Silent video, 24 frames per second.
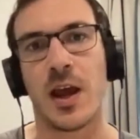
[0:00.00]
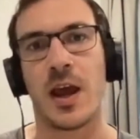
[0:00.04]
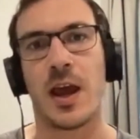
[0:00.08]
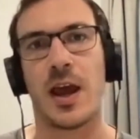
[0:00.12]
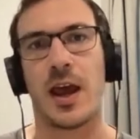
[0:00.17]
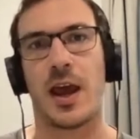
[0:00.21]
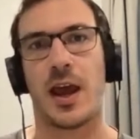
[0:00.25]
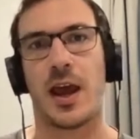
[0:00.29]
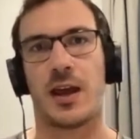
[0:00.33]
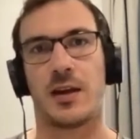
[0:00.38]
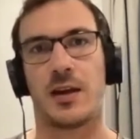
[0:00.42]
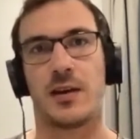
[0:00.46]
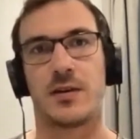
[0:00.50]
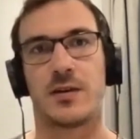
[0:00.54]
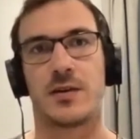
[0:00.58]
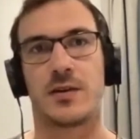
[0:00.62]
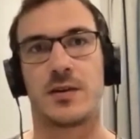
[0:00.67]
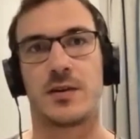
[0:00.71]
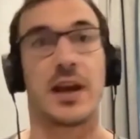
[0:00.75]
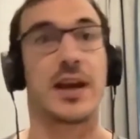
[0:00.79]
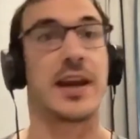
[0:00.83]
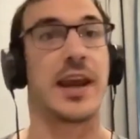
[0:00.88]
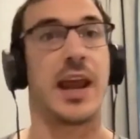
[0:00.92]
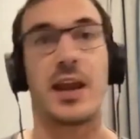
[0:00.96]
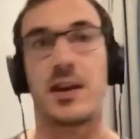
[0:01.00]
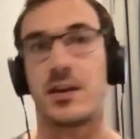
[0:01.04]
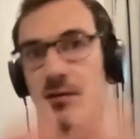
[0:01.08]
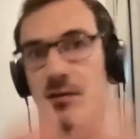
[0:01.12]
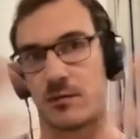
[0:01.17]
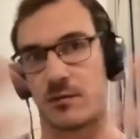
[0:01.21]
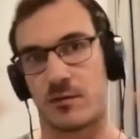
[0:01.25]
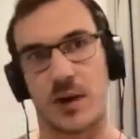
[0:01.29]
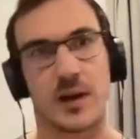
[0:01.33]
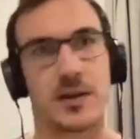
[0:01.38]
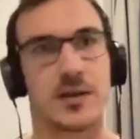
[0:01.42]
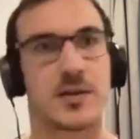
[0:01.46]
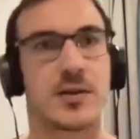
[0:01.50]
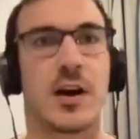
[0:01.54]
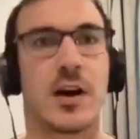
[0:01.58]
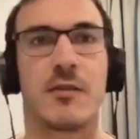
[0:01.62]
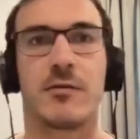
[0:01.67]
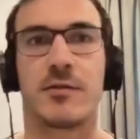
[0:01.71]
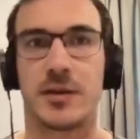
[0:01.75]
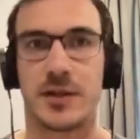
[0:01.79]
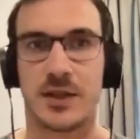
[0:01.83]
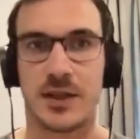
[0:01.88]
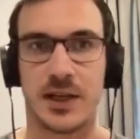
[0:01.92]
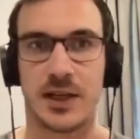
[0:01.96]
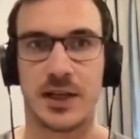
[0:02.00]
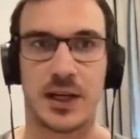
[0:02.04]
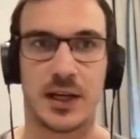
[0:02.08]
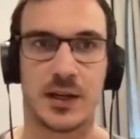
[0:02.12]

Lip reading: and, again, right, sovereignty